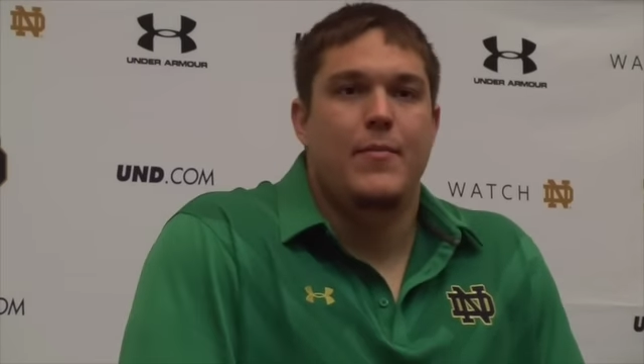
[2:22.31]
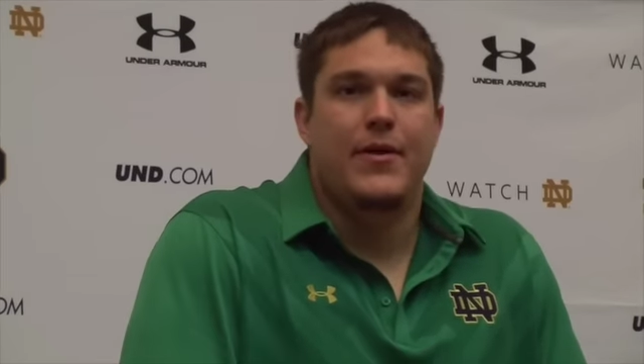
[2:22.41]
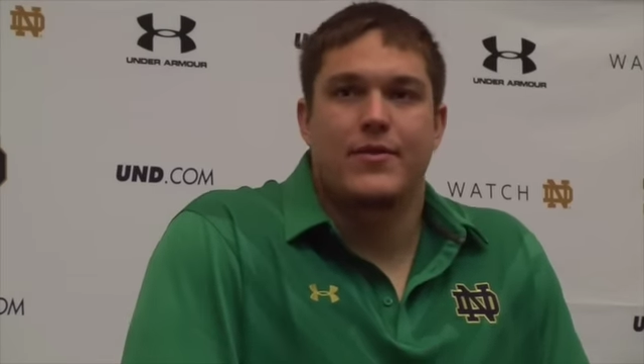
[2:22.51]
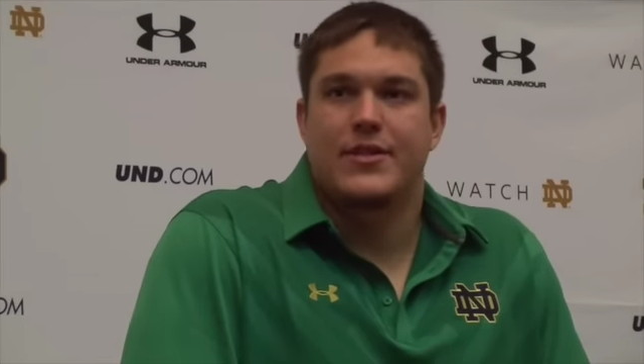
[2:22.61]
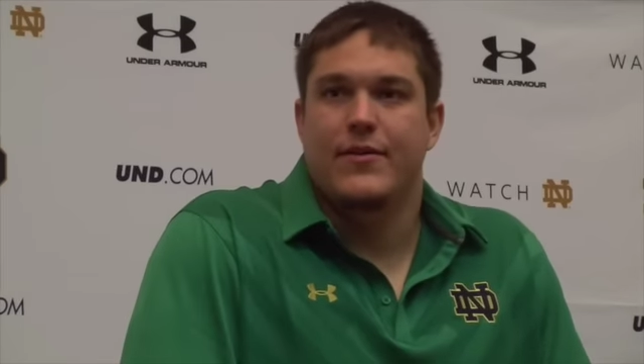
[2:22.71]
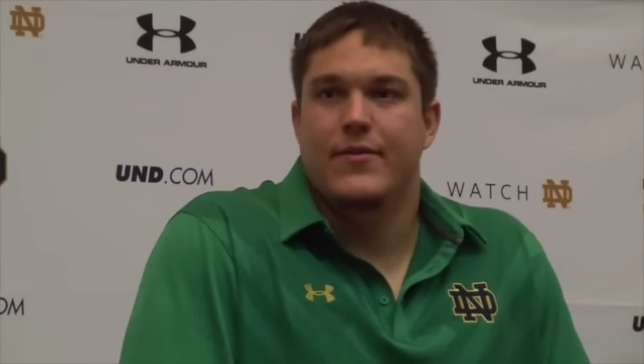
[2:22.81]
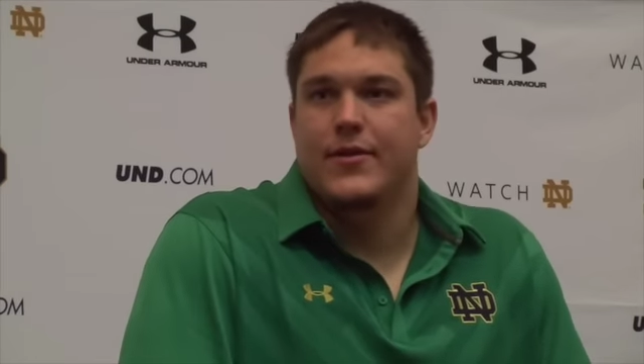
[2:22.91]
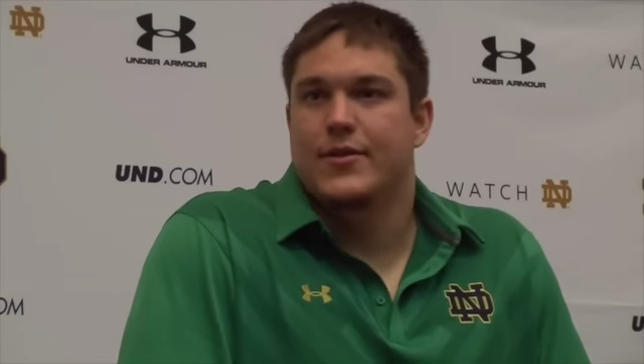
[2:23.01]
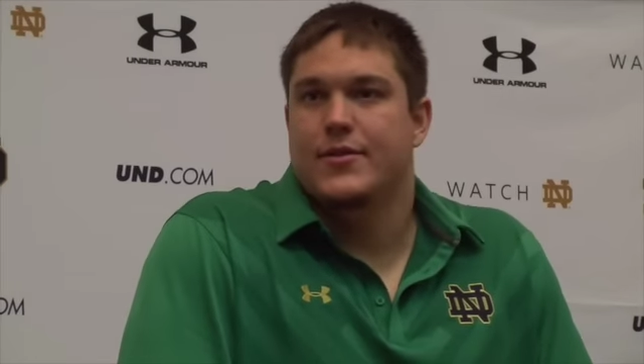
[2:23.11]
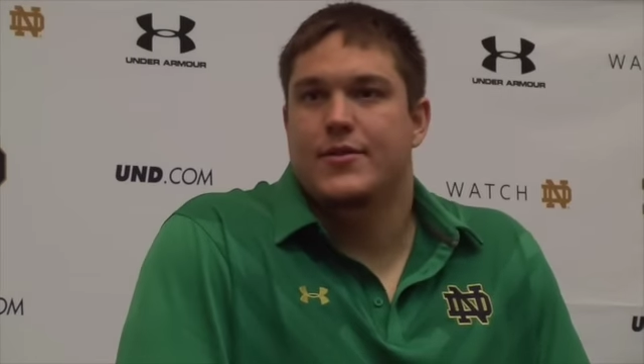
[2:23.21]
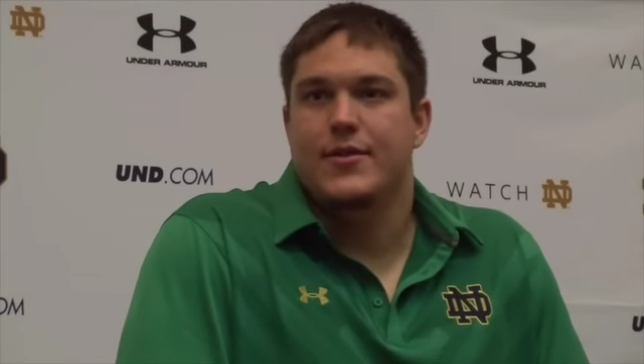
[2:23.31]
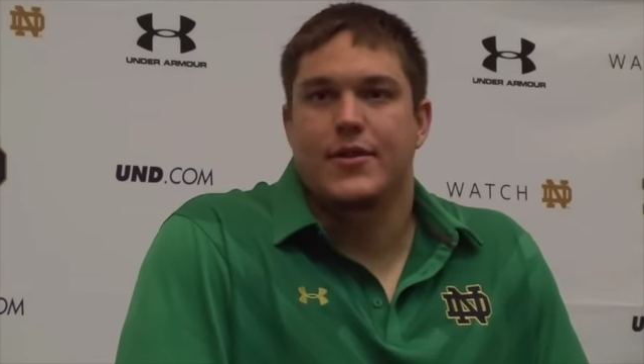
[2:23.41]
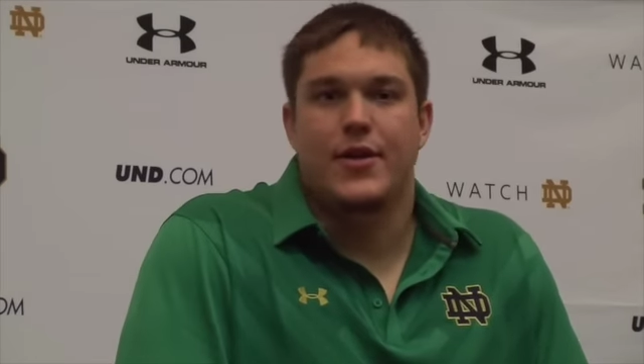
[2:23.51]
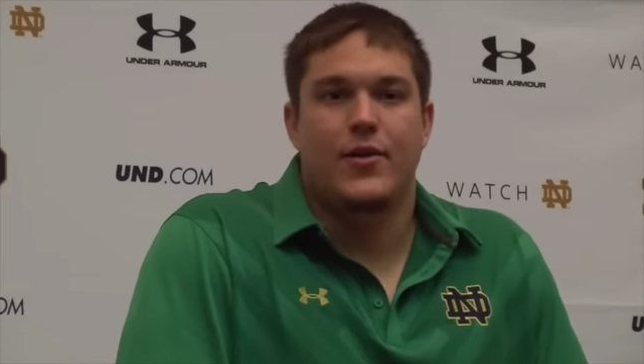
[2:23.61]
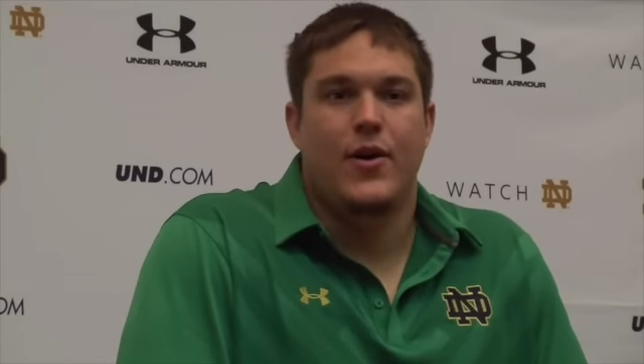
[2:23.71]
being a receiver is,
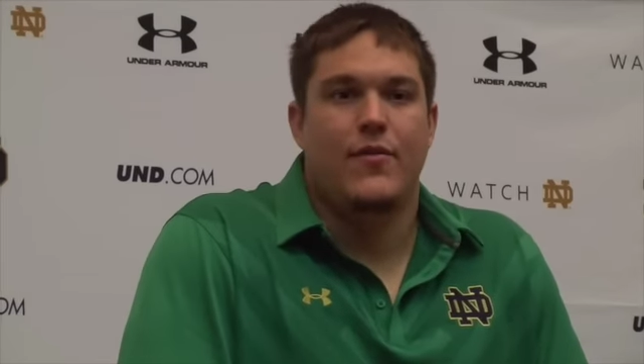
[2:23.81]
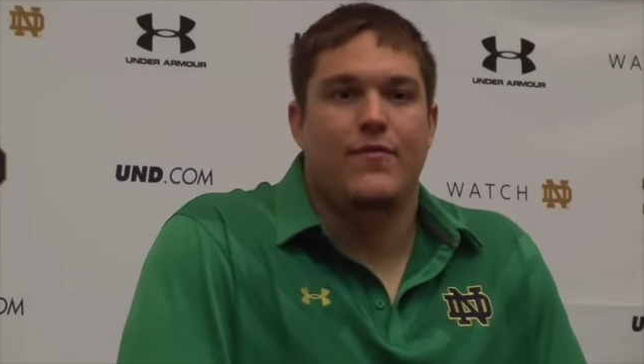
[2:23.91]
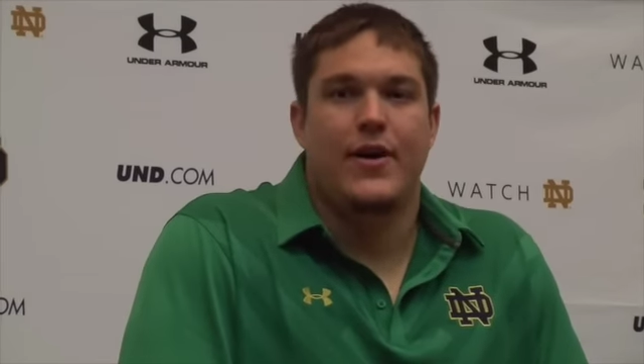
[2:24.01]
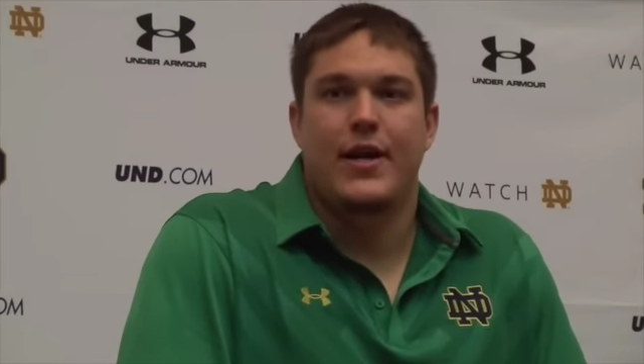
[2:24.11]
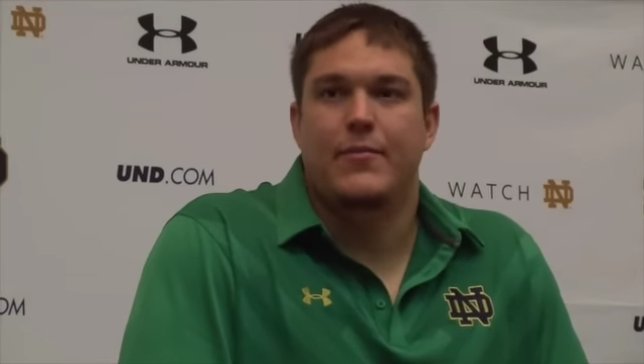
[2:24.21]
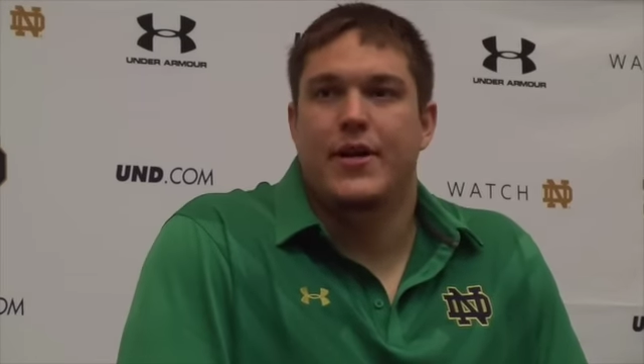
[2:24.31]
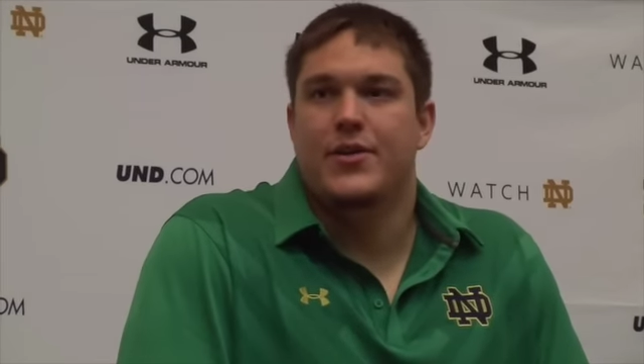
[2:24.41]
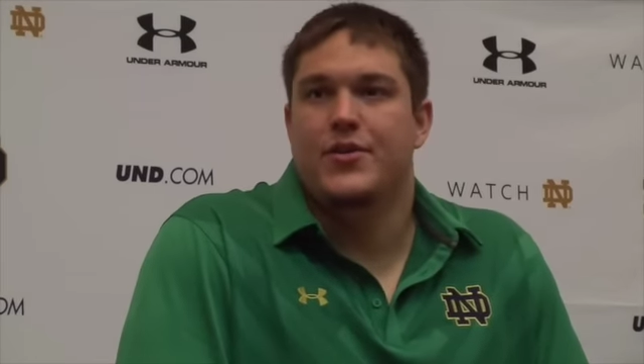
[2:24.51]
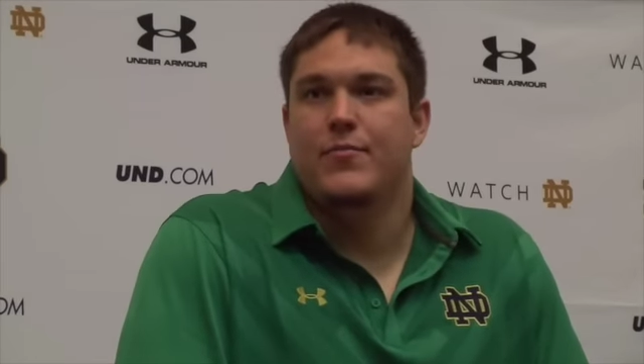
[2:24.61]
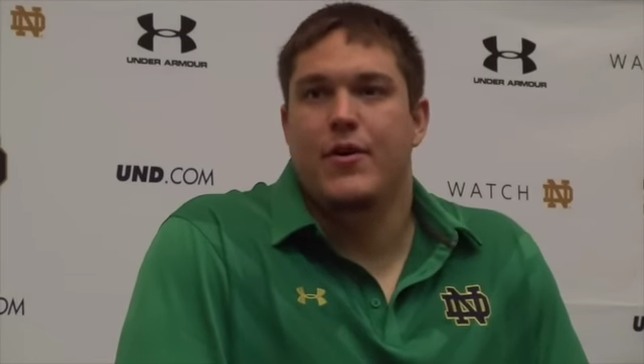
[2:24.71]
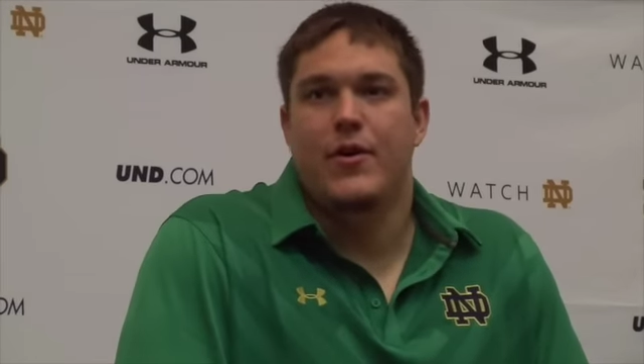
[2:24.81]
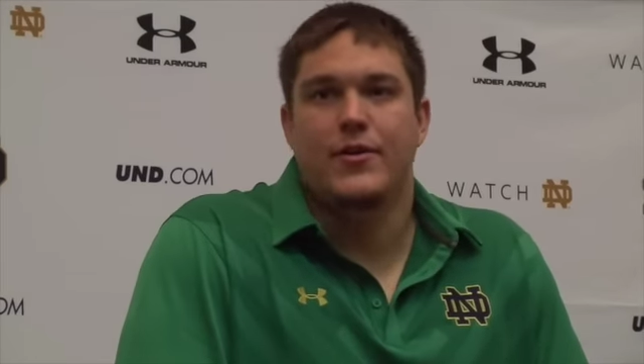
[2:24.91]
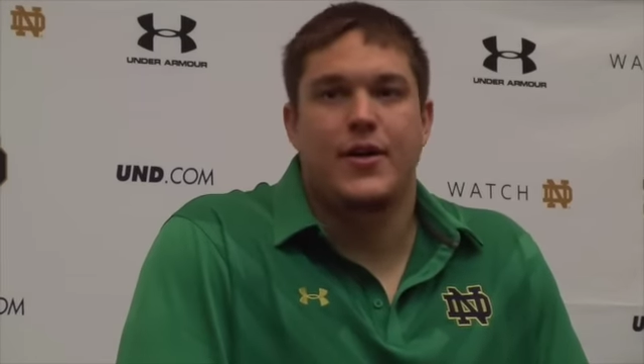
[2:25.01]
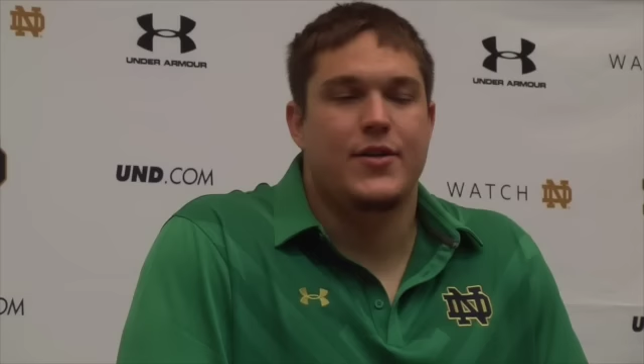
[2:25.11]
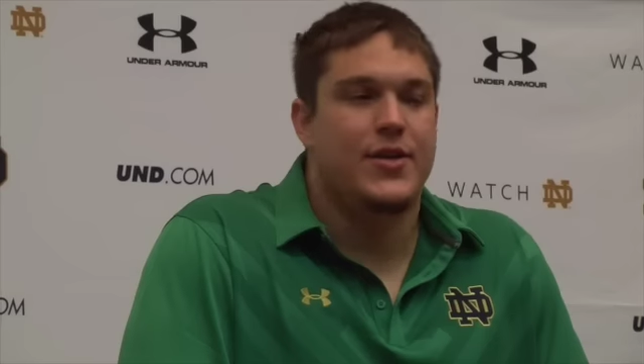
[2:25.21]
you know, all fame, catch the
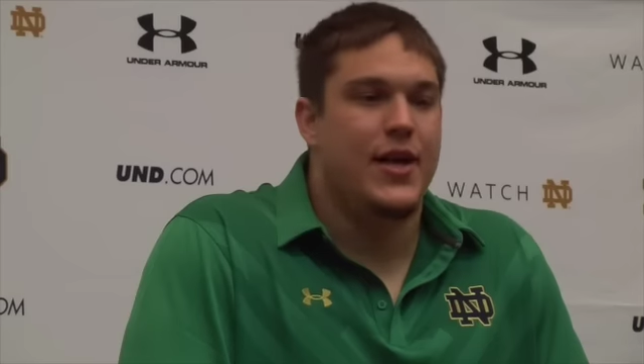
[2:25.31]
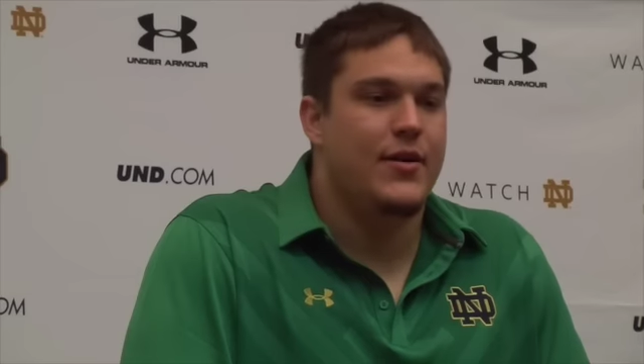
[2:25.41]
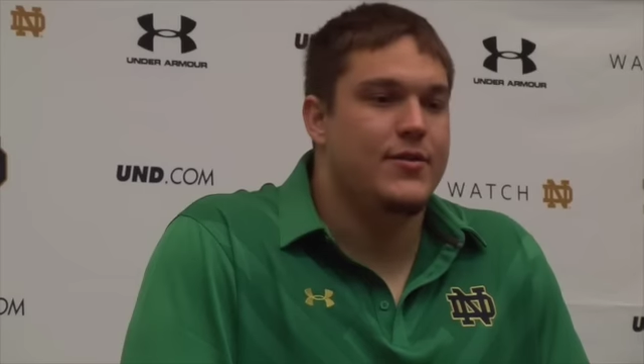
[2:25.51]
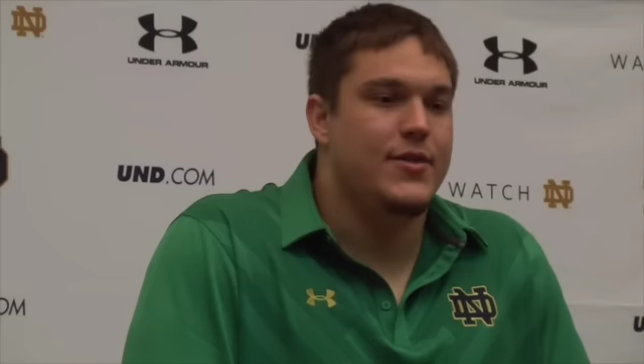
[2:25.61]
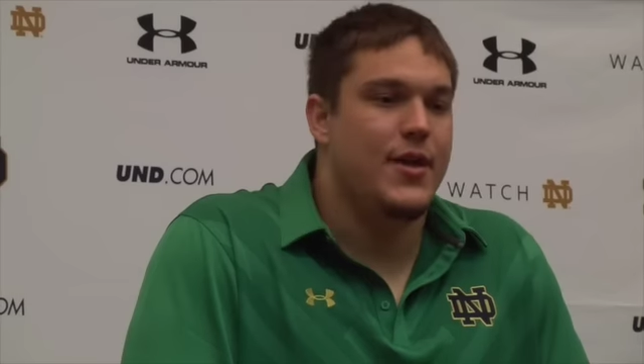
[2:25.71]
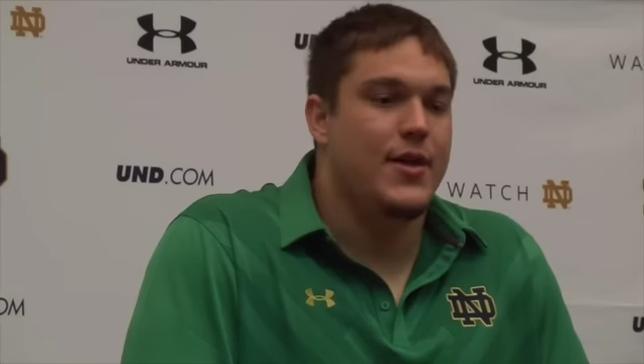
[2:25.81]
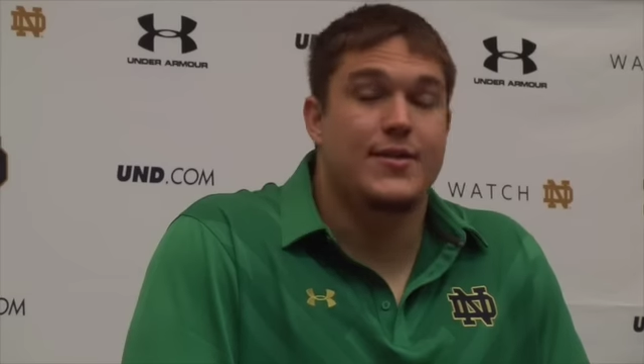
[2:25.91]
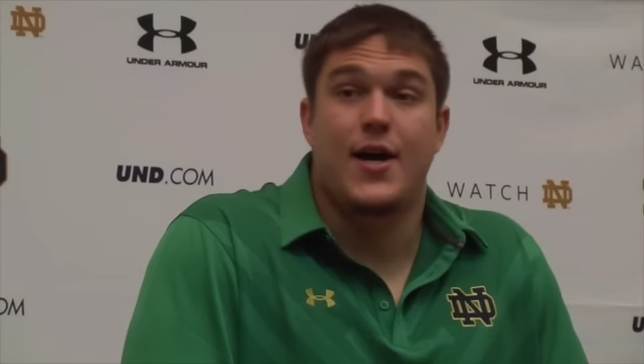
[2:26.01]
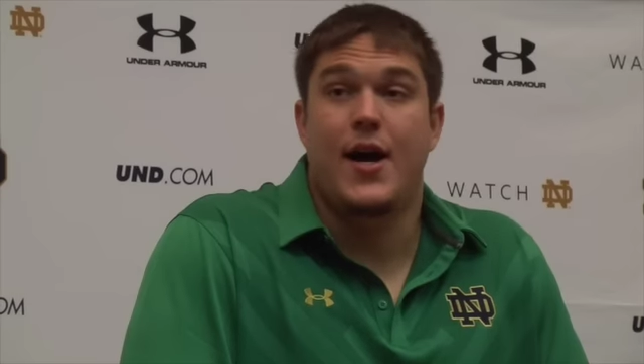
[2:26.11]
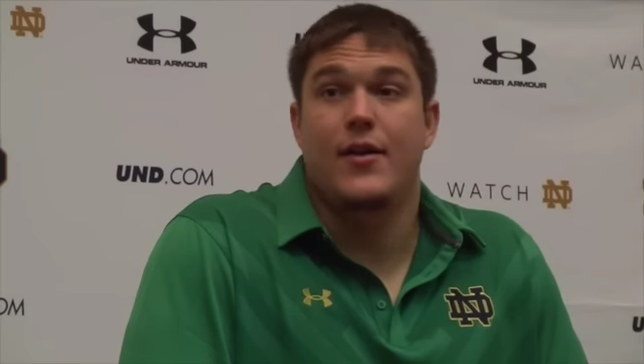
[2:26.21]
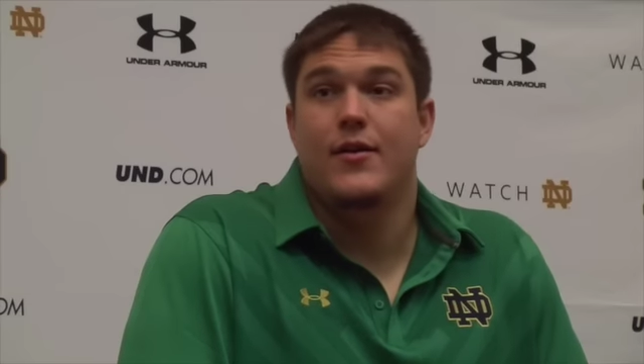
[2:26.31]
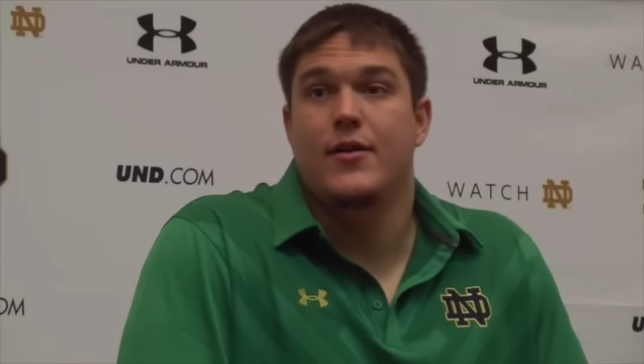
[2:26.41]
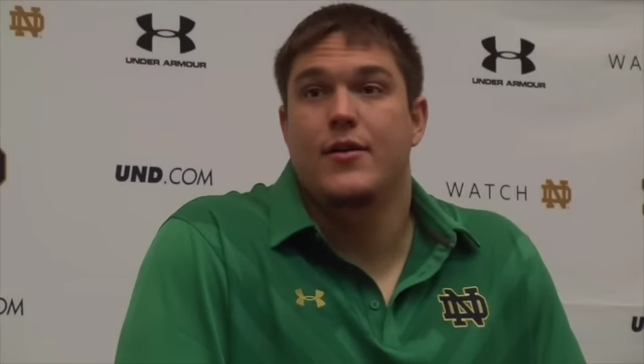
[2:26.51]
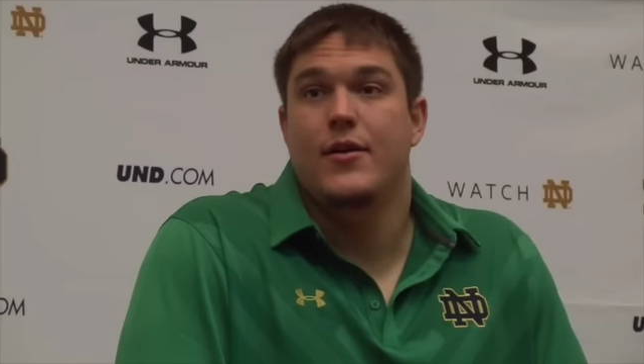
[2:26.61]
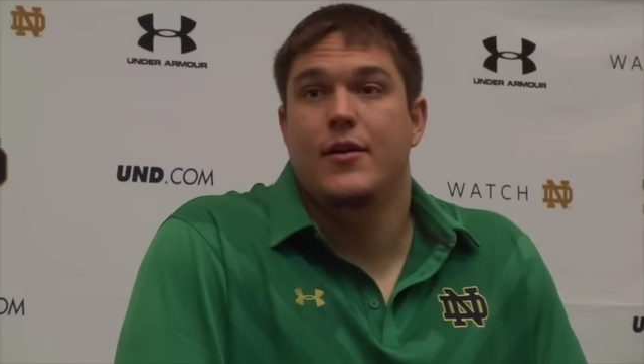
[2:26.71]
ball, touchdowns. It's not.